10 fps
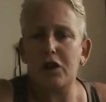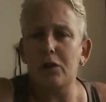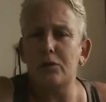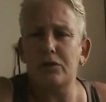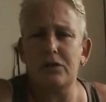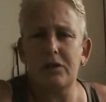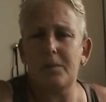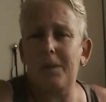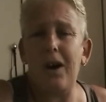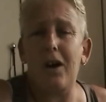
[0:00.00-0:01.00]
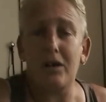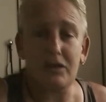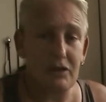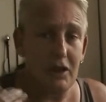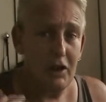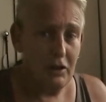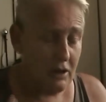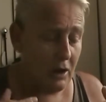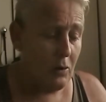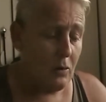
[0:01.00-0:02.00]
go to the parks,
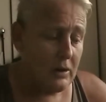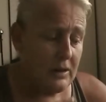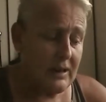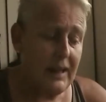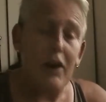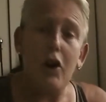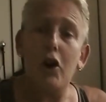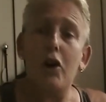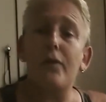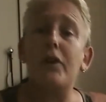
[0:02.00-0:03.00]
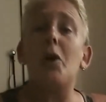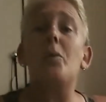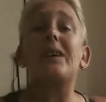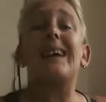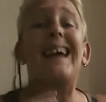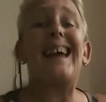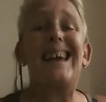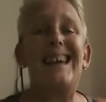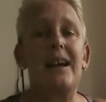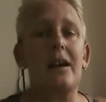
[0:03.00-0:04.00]
go and get earth, go and get
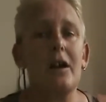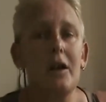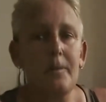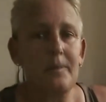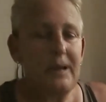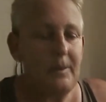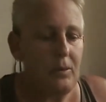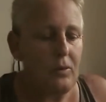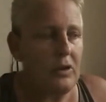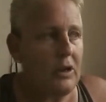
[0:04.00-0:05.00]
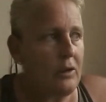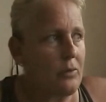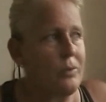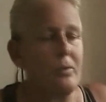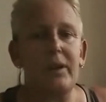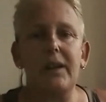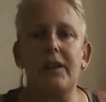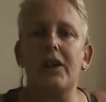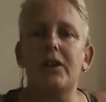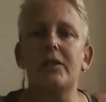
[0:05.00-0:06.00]
air. People, you know, put their
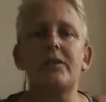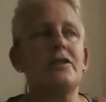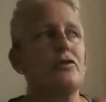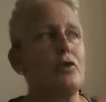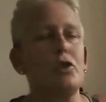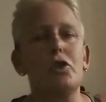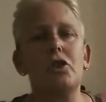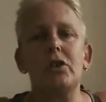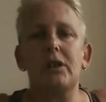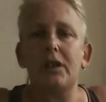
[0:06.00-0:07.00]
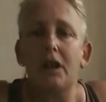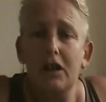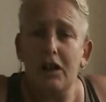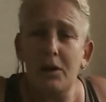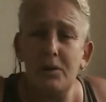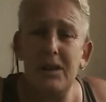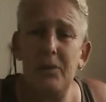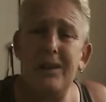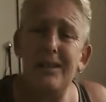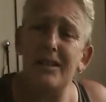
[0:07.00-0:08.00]
curtains drawn and close their
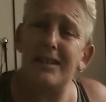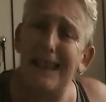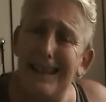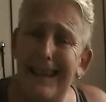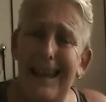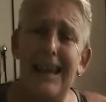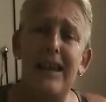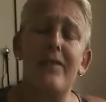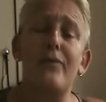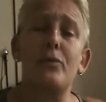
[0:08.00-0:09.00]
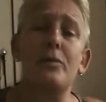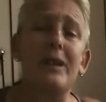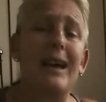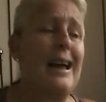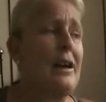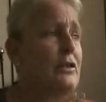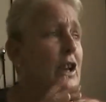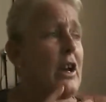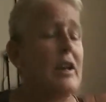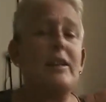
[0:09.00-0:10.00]
windows, let the air through the house.
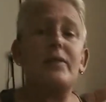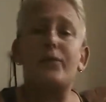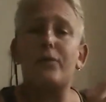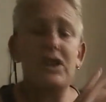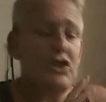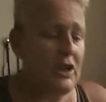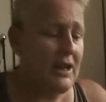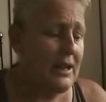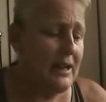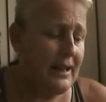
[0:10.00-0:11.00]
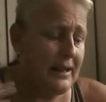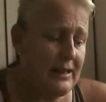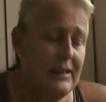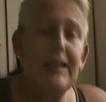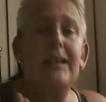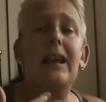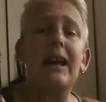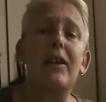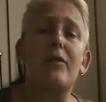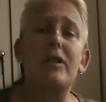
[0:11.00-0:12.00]
It's fresh air, let clean
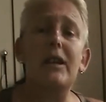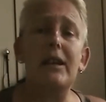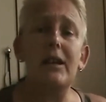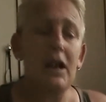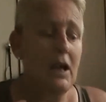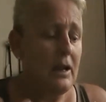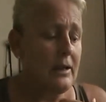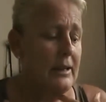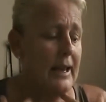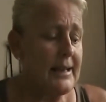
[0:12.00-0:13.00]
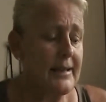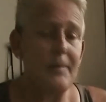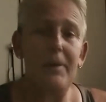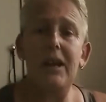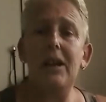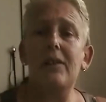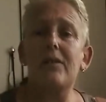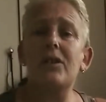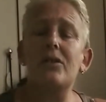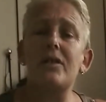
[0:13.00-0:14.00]
air in, get some air
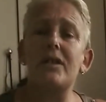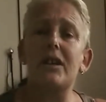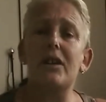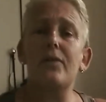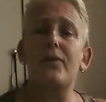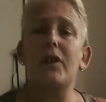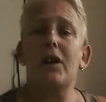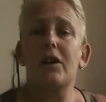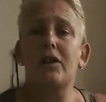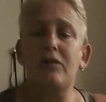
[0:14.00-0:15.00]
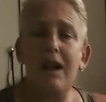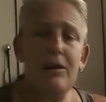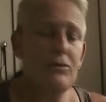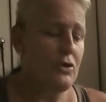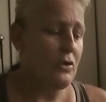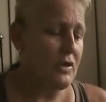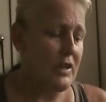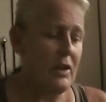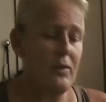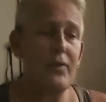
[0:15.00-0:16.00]
in yourself, ground
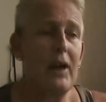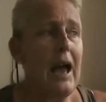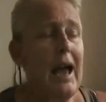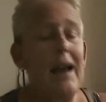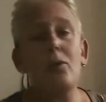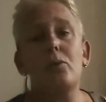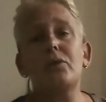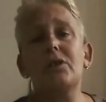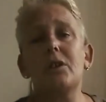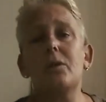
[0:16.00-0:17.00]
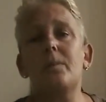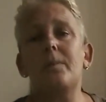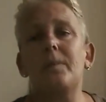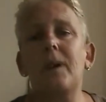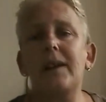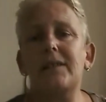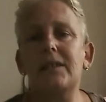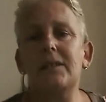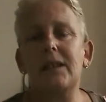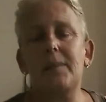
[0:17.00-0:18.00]
yourself. And also I
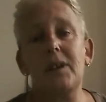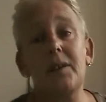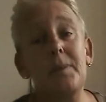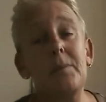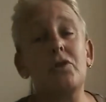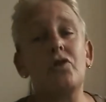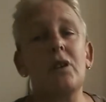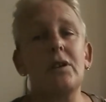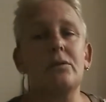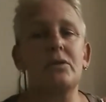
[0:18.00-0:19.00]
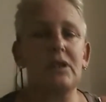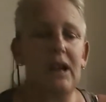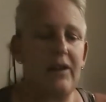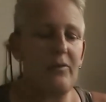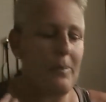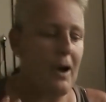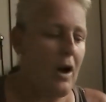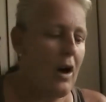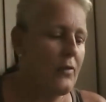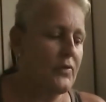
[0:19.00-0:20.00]
see that sometimes people struggle to have
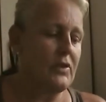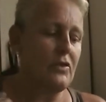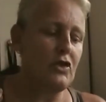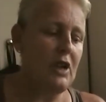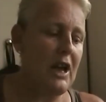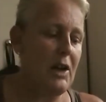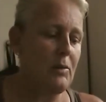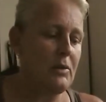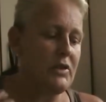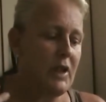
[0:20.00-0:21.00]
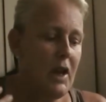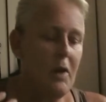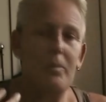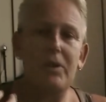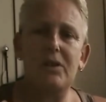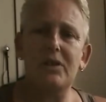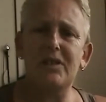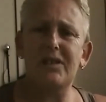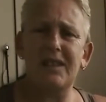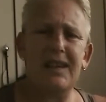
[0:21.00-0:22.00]
baths and showers, because
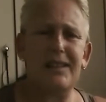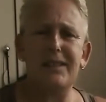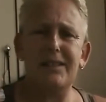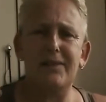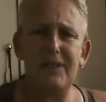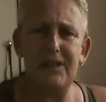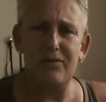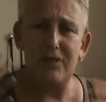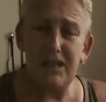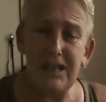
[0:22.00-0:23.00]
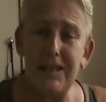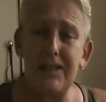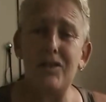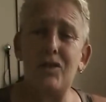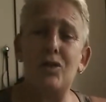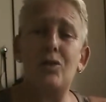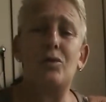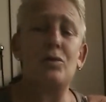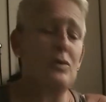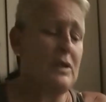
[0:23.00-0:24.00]
it's like as if there's a resistance to
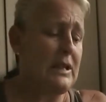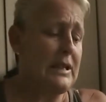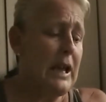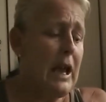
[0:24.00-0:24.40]
do this.